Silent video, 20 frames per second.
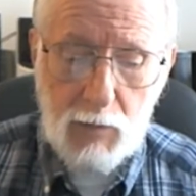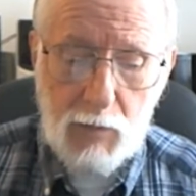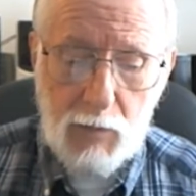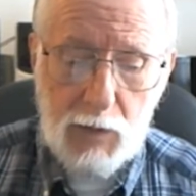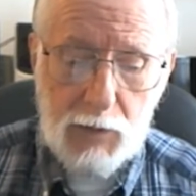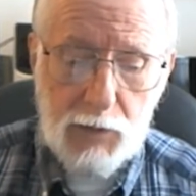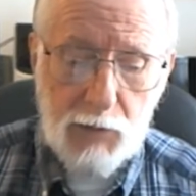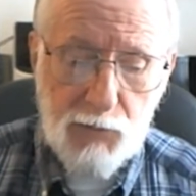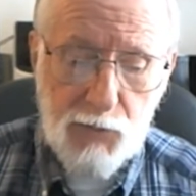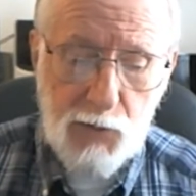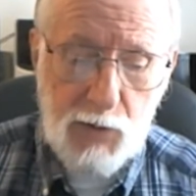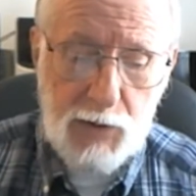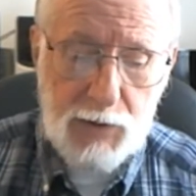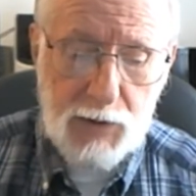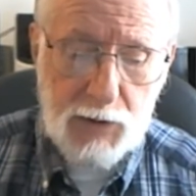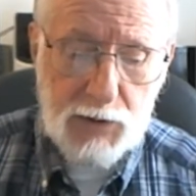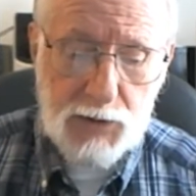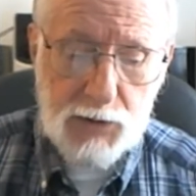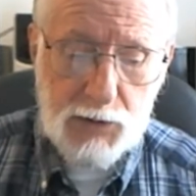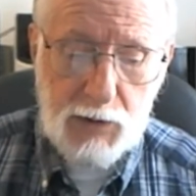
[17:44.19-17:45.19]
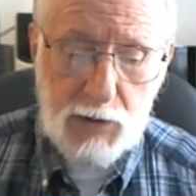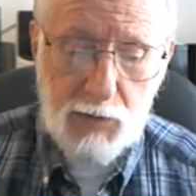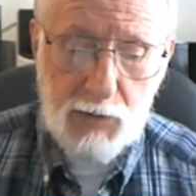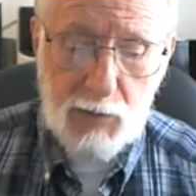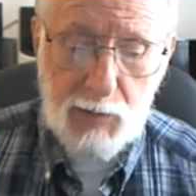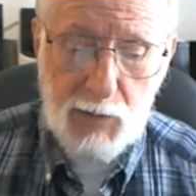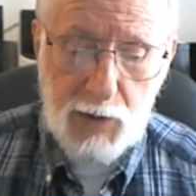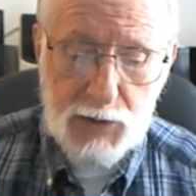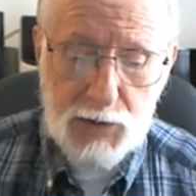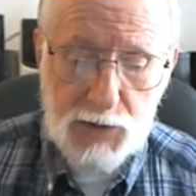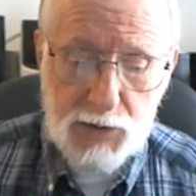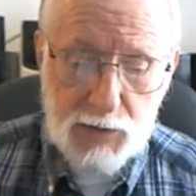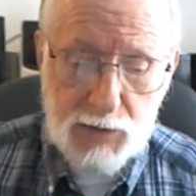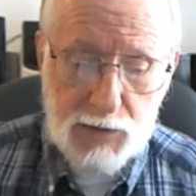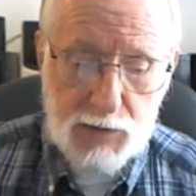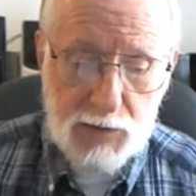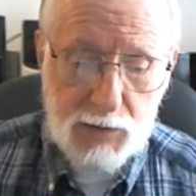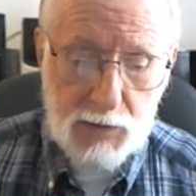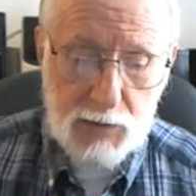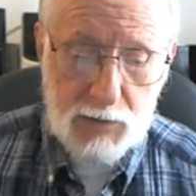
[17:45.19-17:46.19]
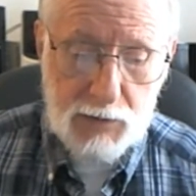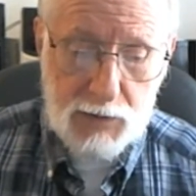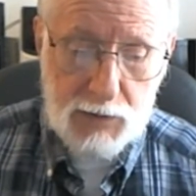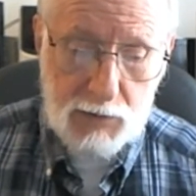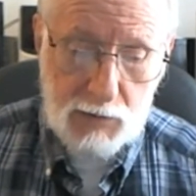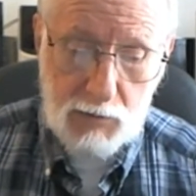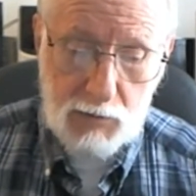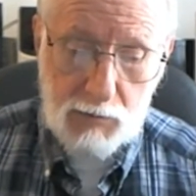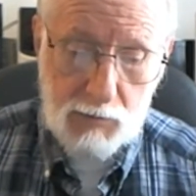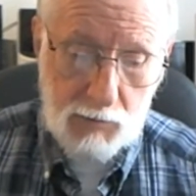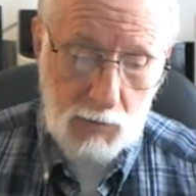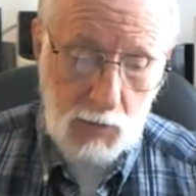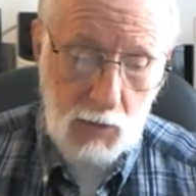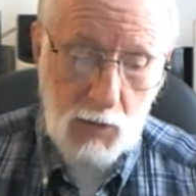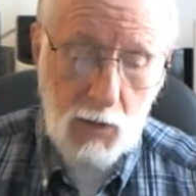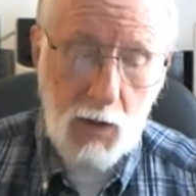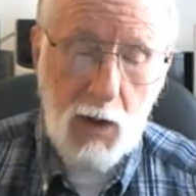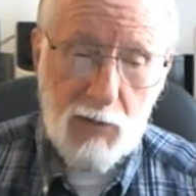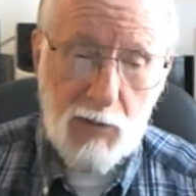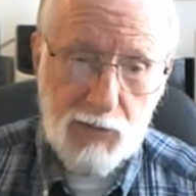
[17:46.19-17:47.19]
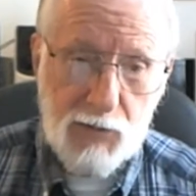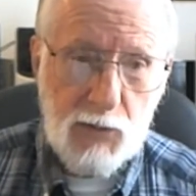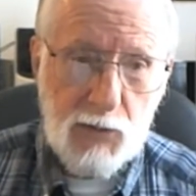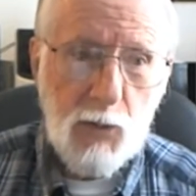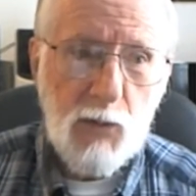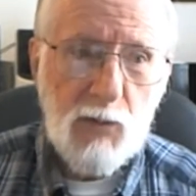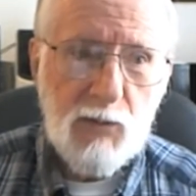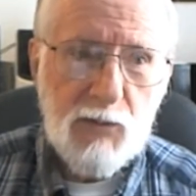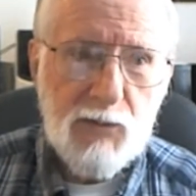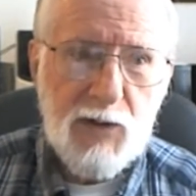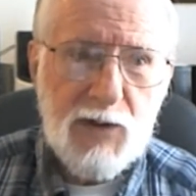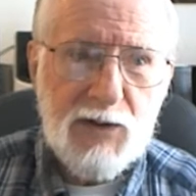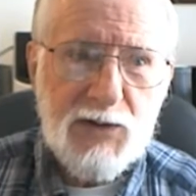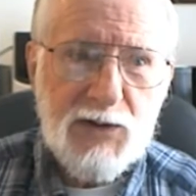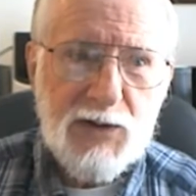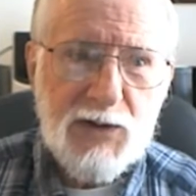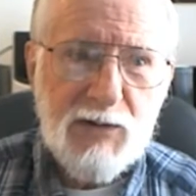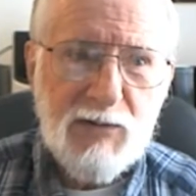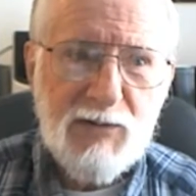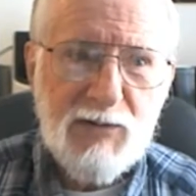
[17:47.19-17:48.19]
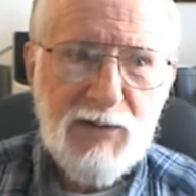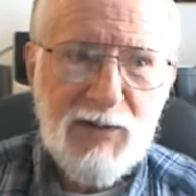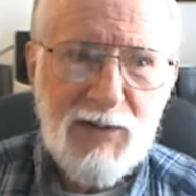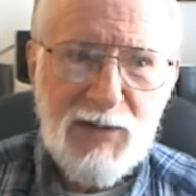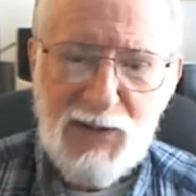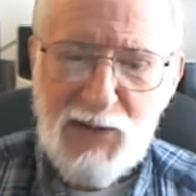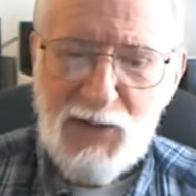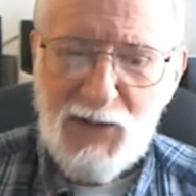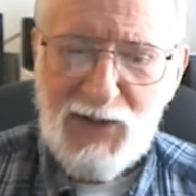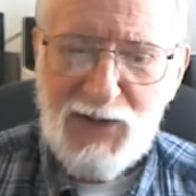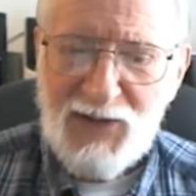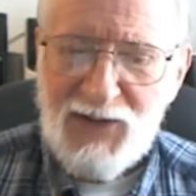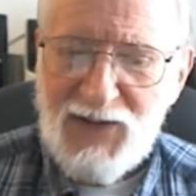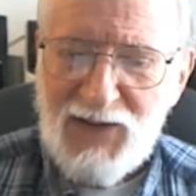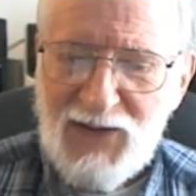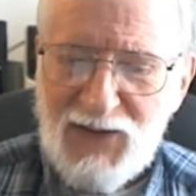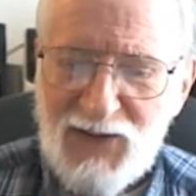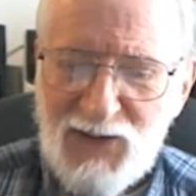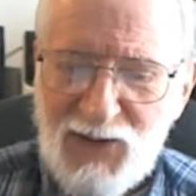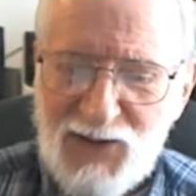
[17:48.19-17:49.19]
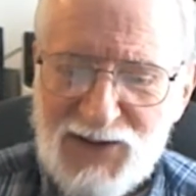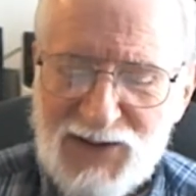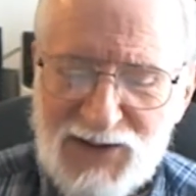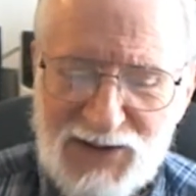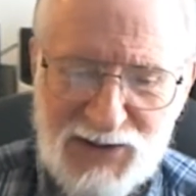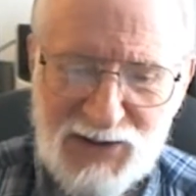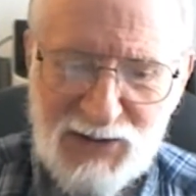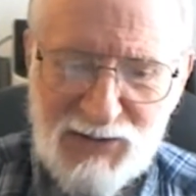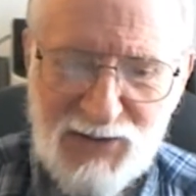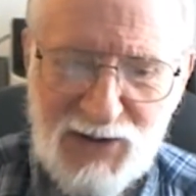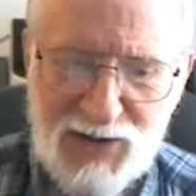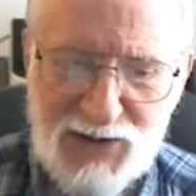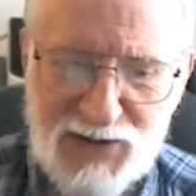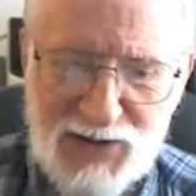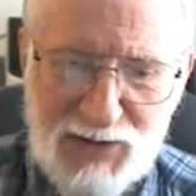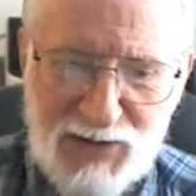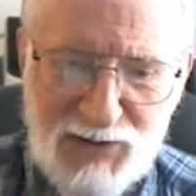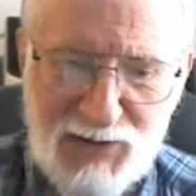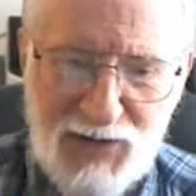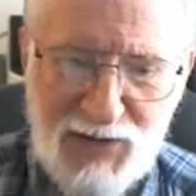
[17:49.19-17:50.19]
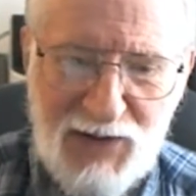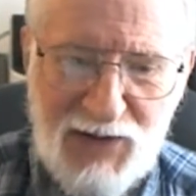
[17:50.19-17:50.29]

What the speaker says: the Free Dictionary mentions that it's often offensive. Well, of course it's offensive.